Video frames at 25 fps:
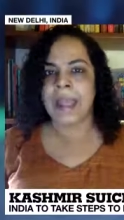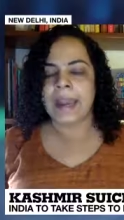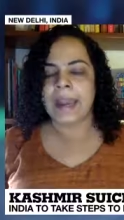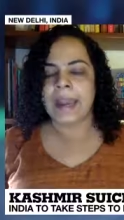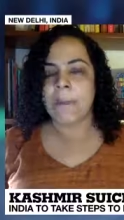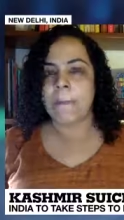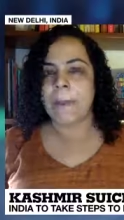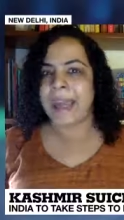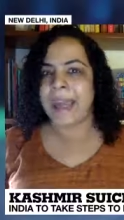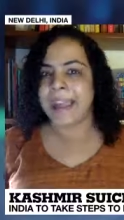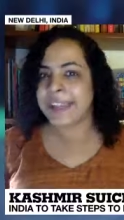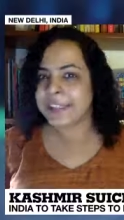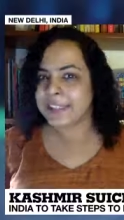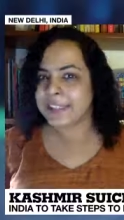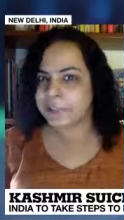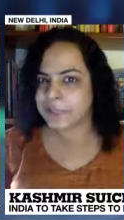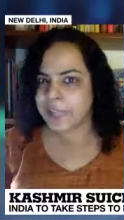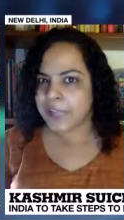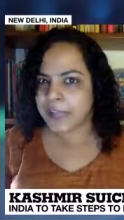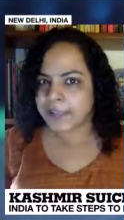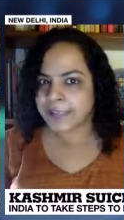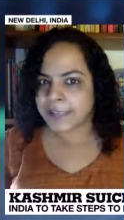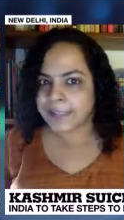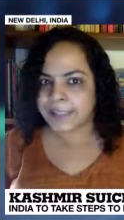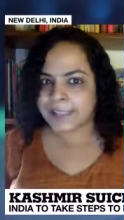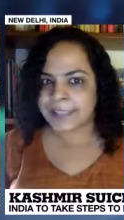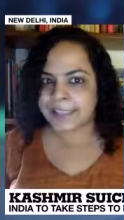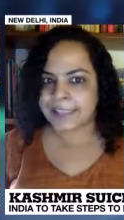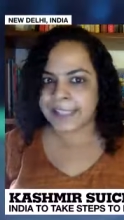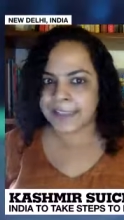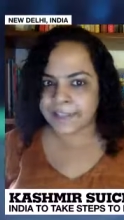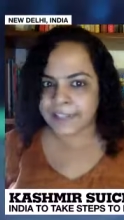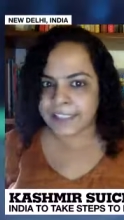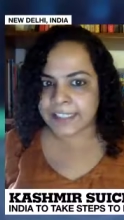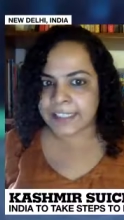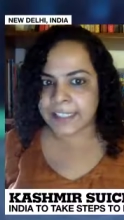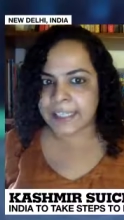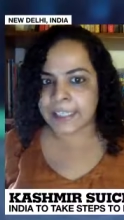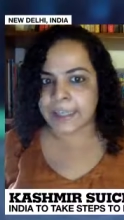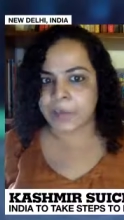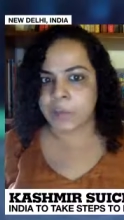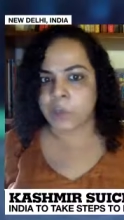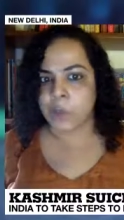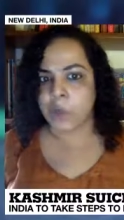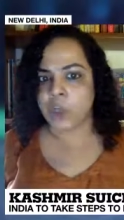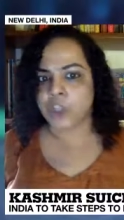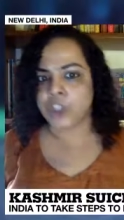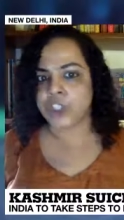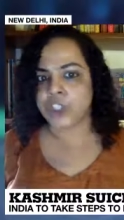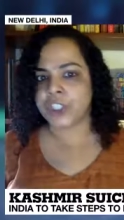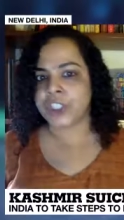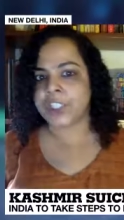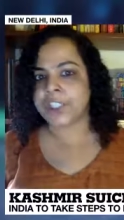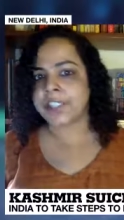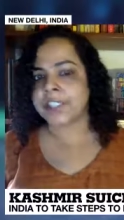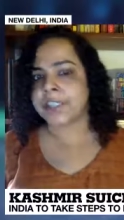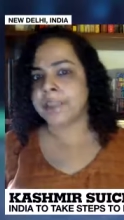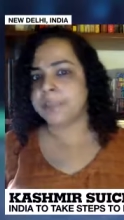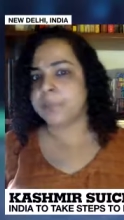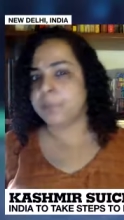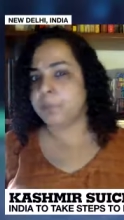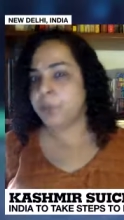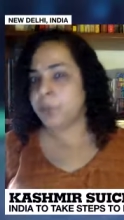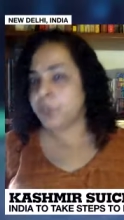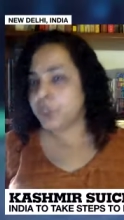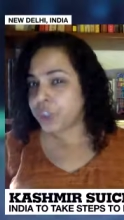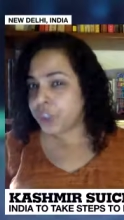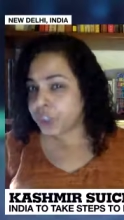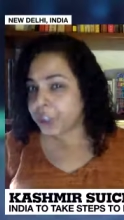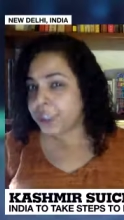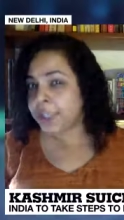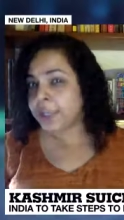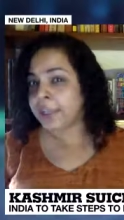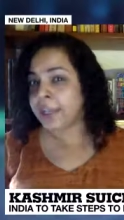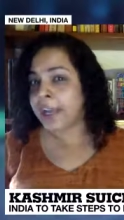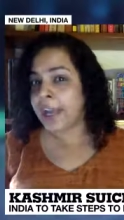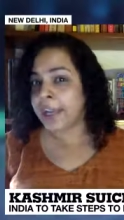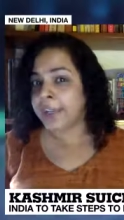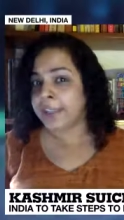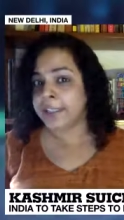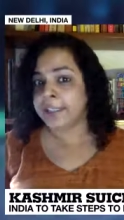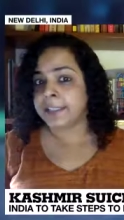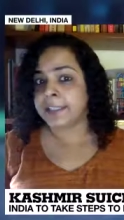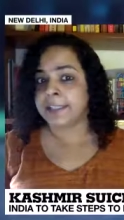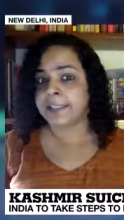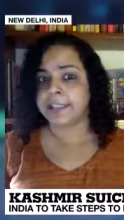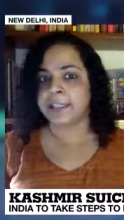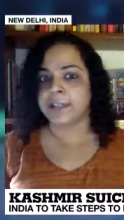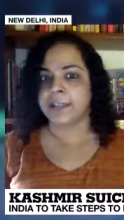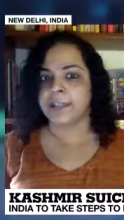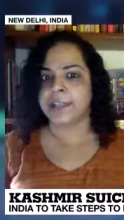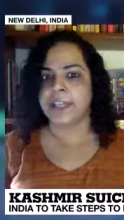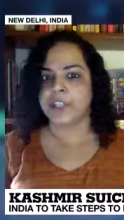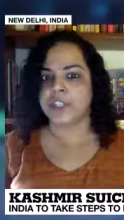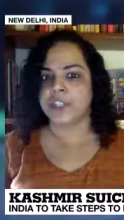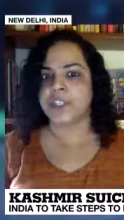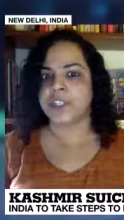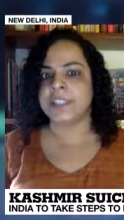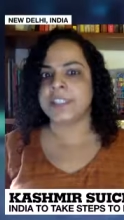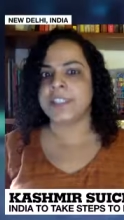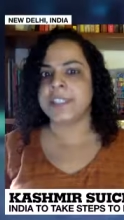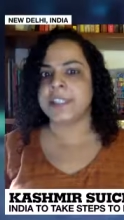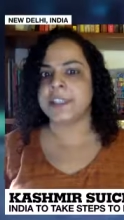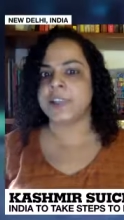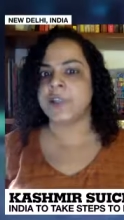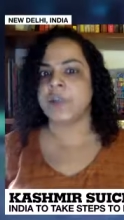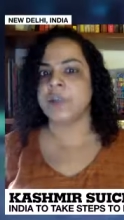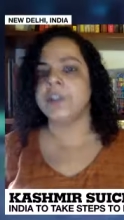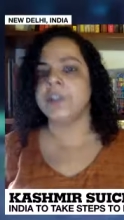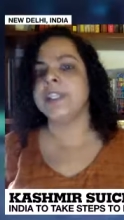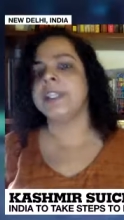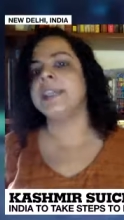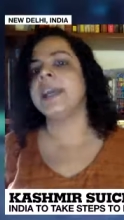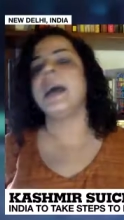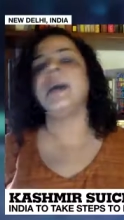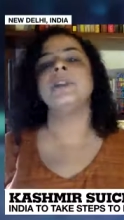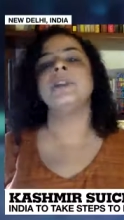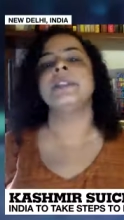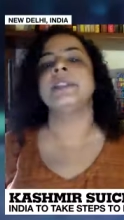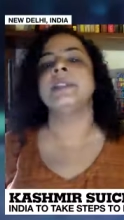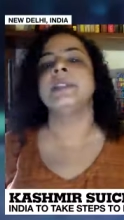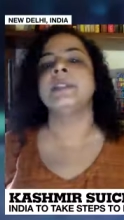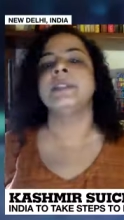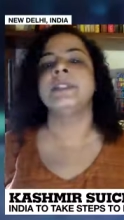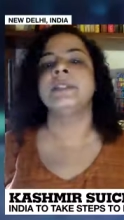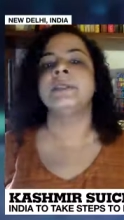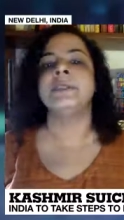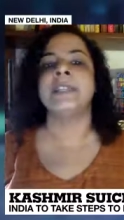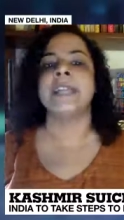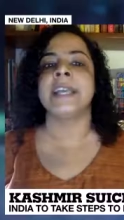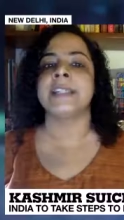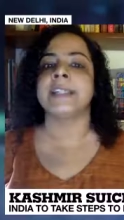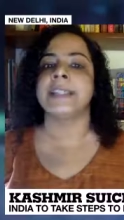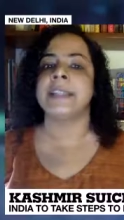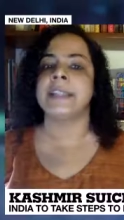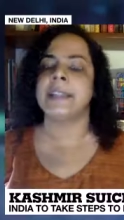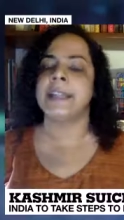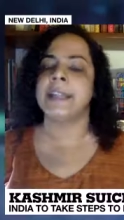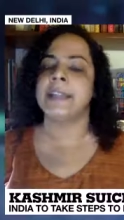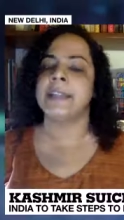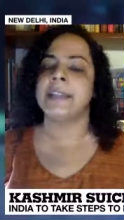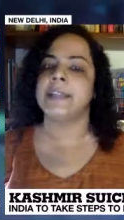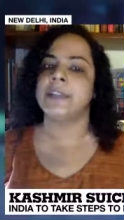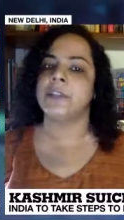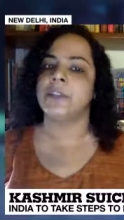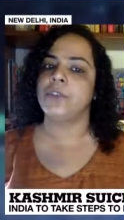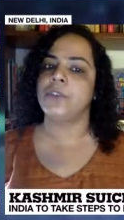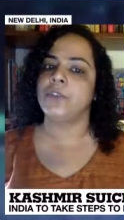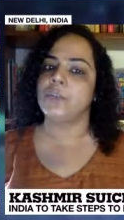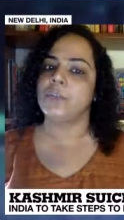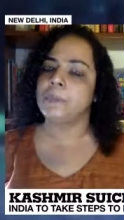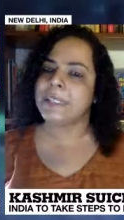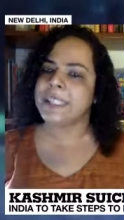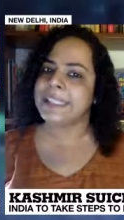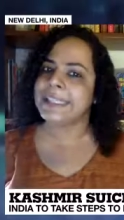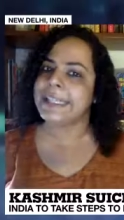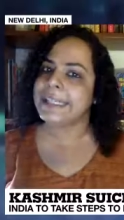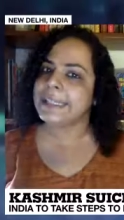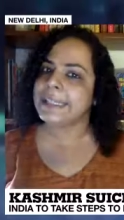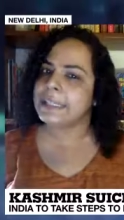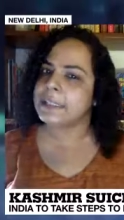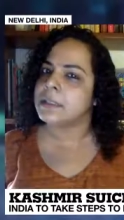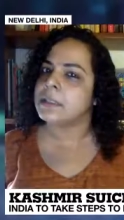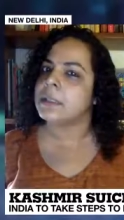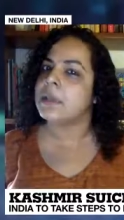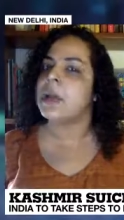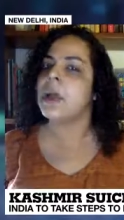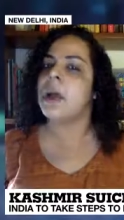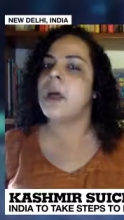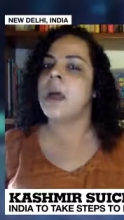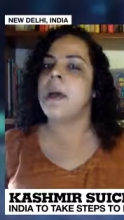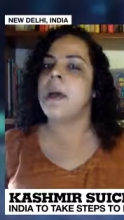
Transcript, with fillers: Now, back in 2017, Washington pushed the United uh, Nations Security Council to designate the group's leader,